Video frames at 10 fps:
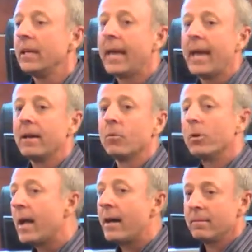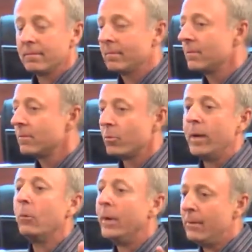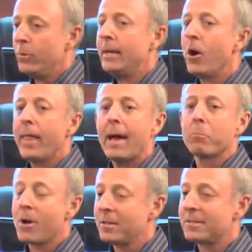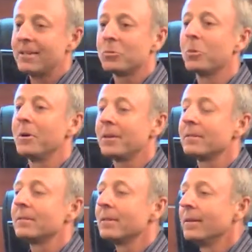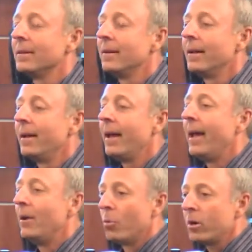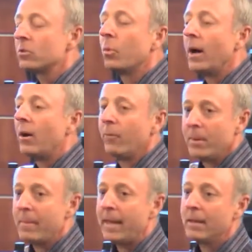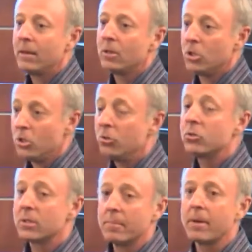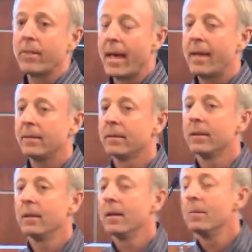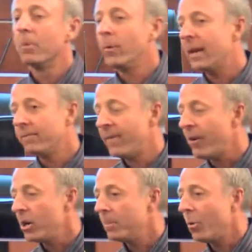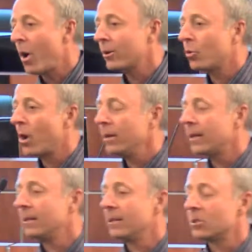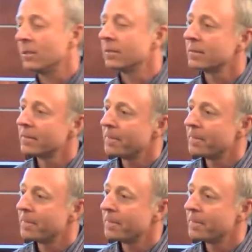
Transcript: at, we know that process works, and it works well, and we may use some of that, but we have variable water quality conditions.